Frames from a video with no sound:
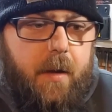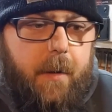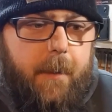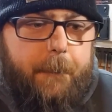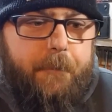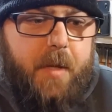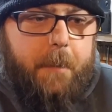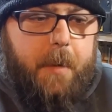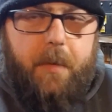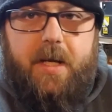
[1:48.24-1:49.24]

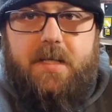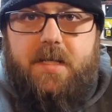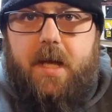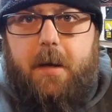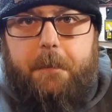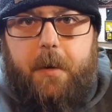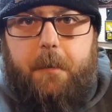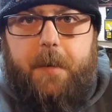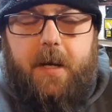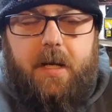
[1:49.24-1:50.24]
But we could set a
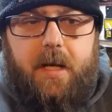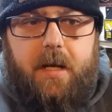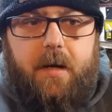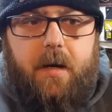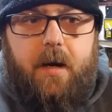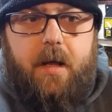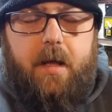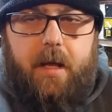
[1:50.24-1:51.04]
propane heater